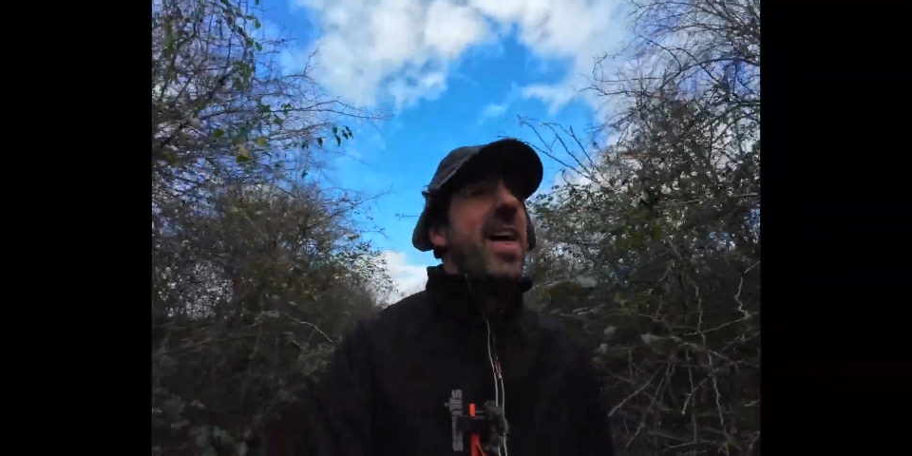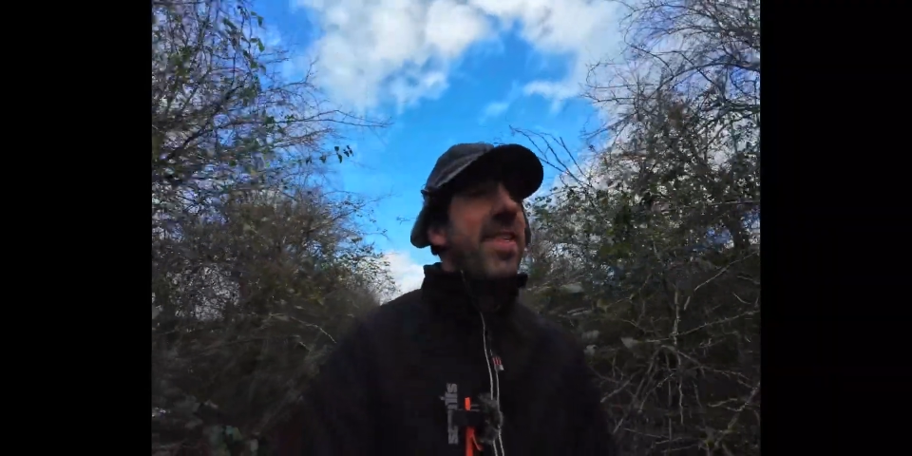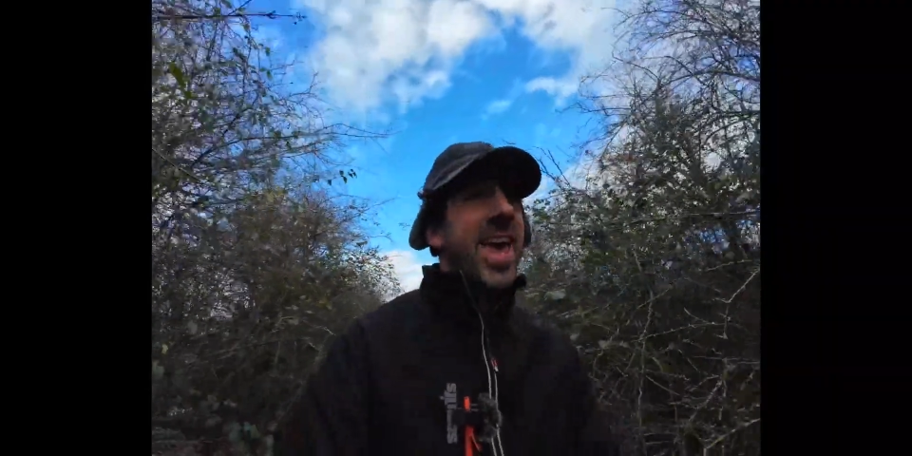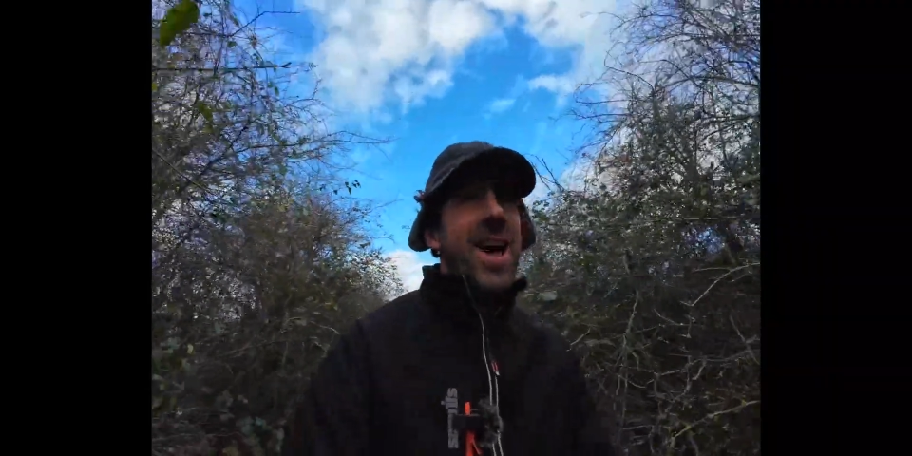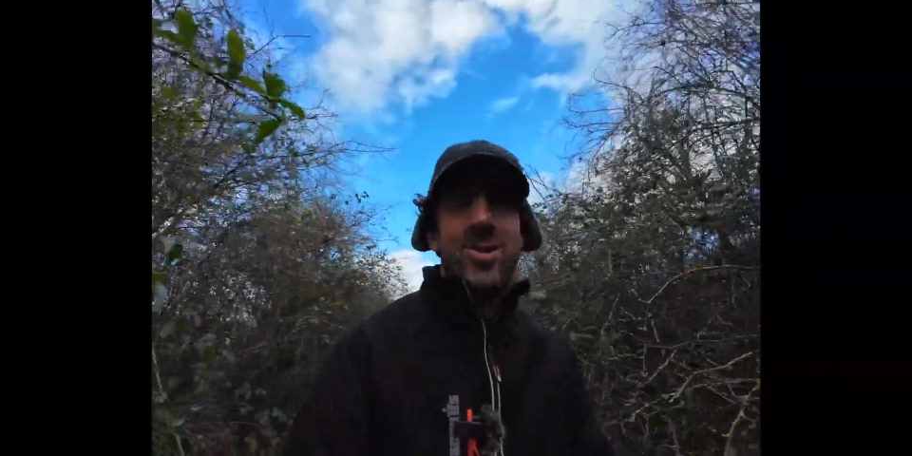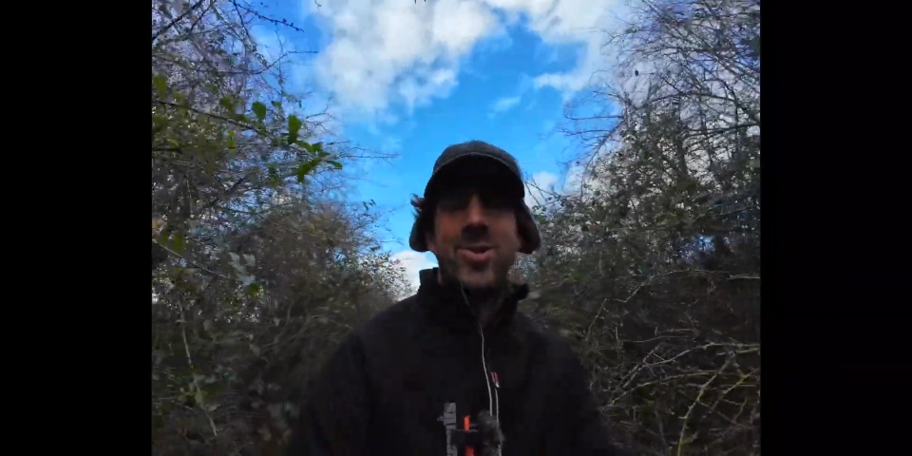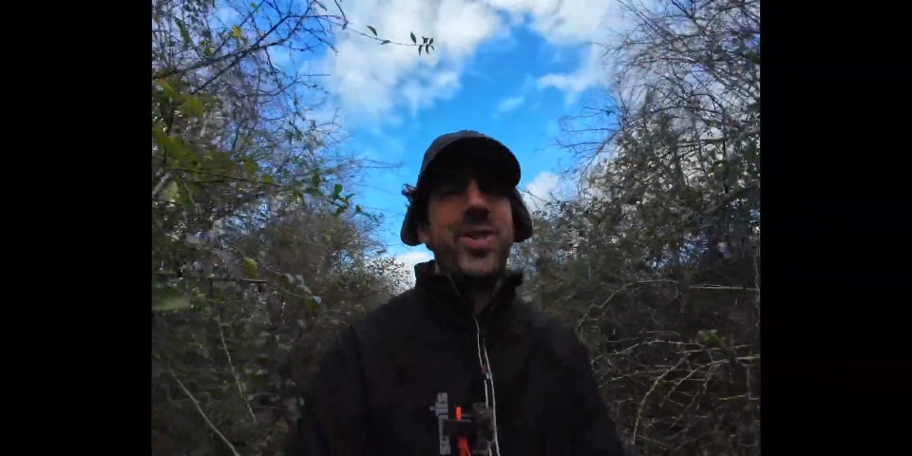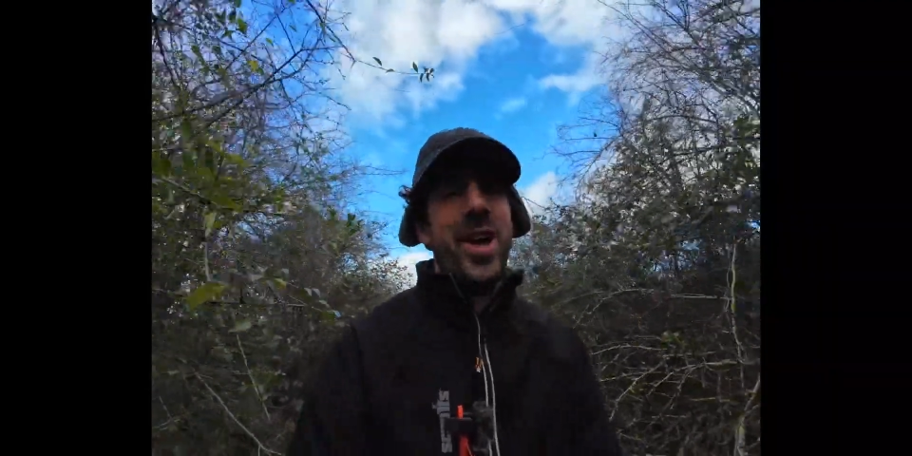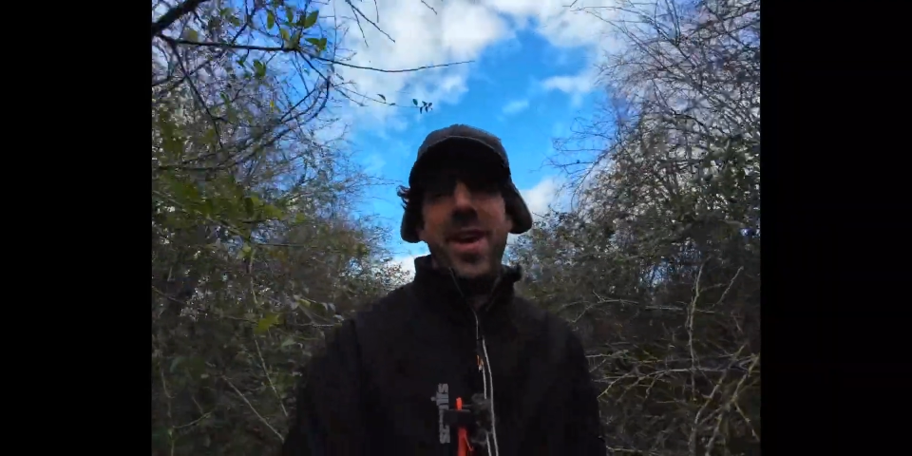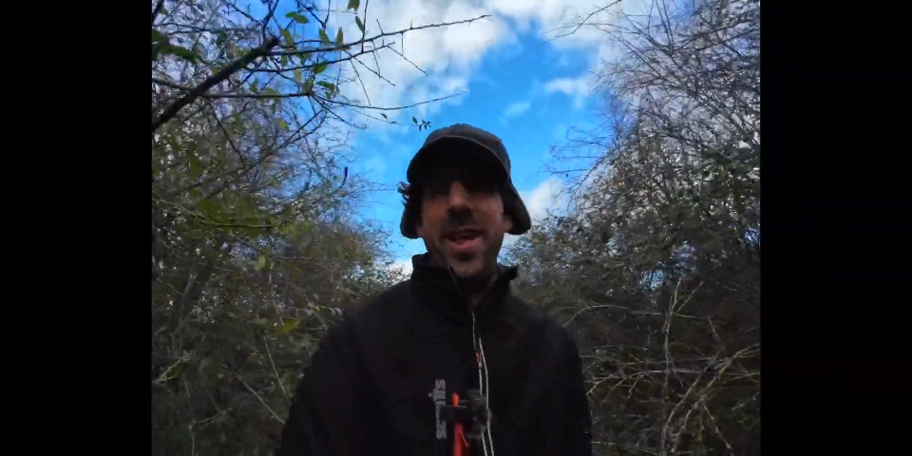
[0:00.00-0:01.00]
The council
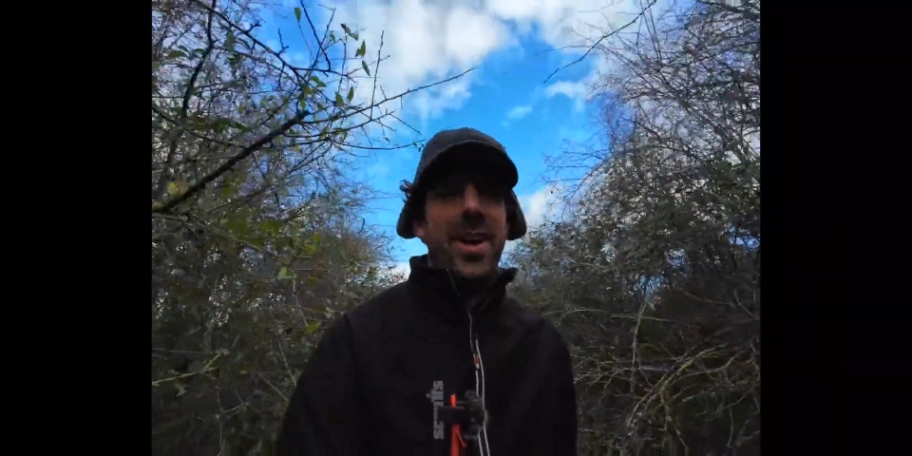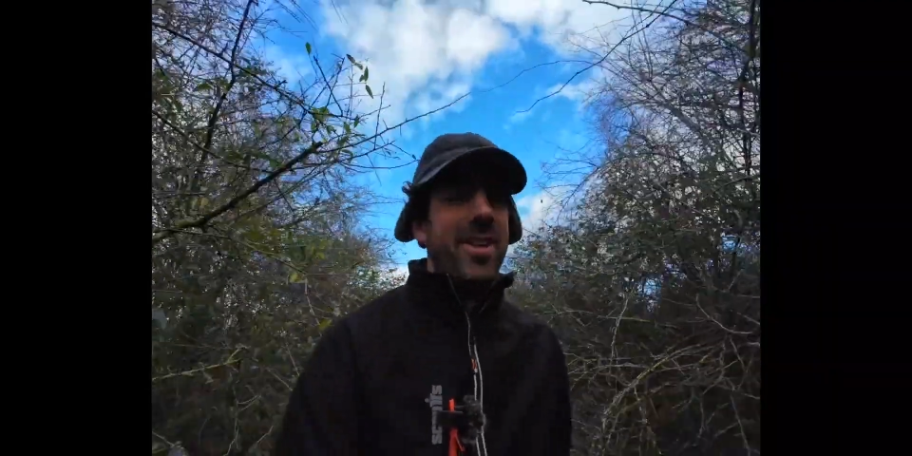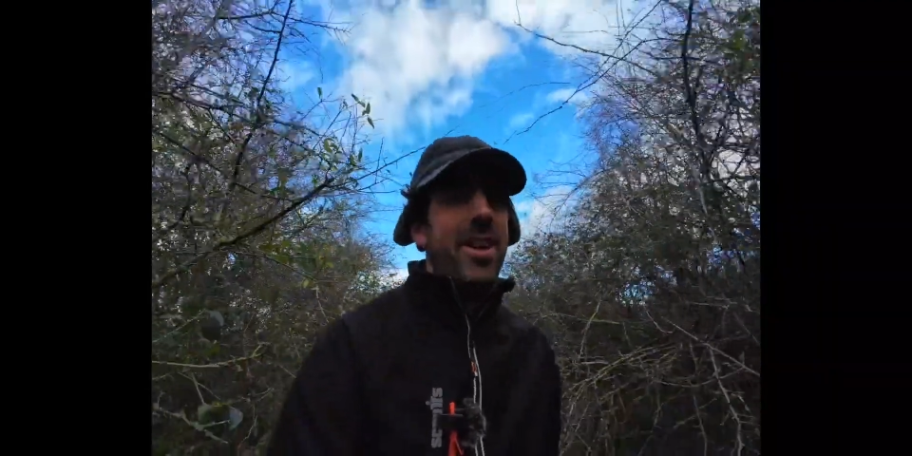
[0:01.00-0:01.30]
certainly aren't.